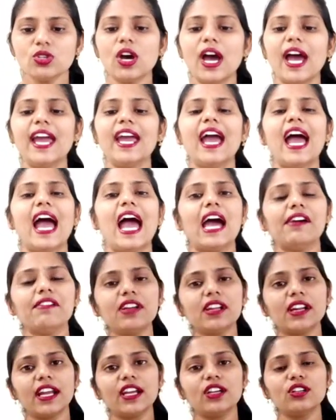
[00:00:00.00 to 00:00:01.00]
so i
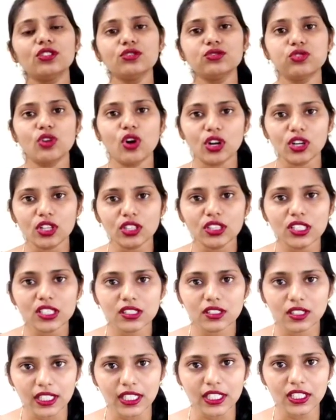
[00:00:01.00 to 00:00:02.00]
have a right to follow
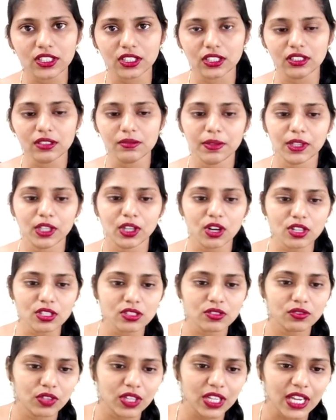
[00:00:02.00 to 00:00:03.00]
this religion
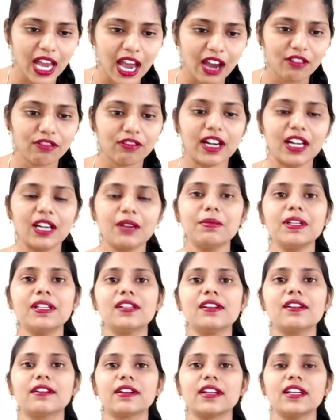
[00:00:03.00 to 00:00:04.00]
because we have
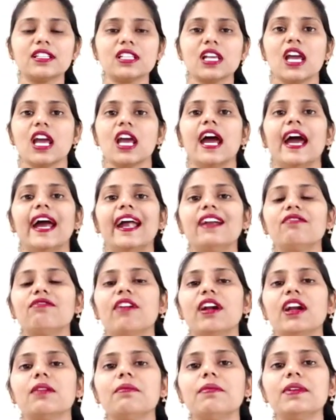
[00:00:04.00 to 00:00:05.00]
fundamental rights and
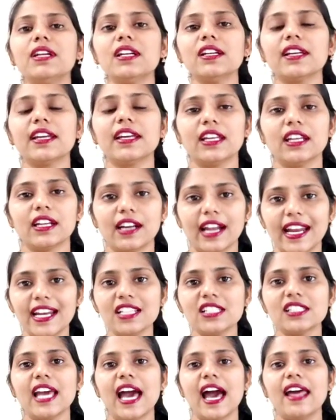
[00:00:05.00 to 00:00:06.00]
fundamental
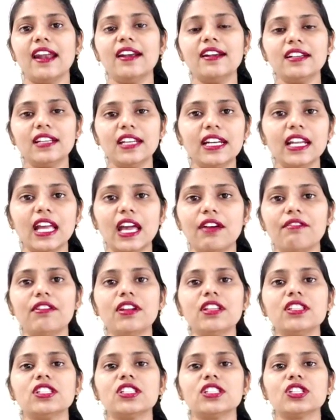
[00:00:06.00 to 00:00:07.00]
rights guaranteed
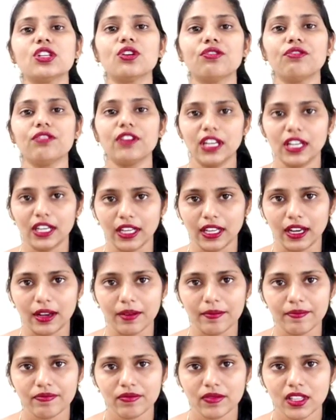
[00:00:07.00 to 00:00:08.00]
every citizen of india
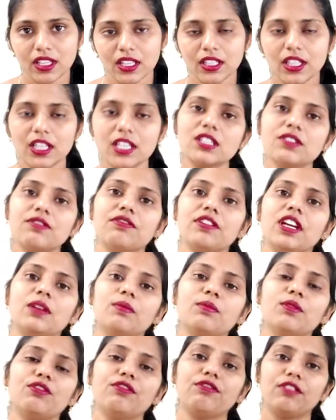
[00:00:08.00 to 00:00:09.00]
There is a
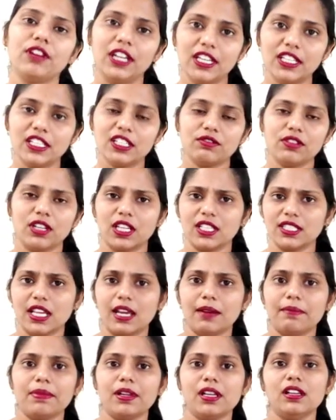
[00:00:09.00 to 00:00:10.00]
freedom of religion for
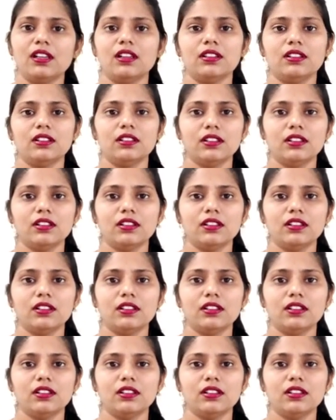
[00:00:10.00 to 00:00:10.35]
example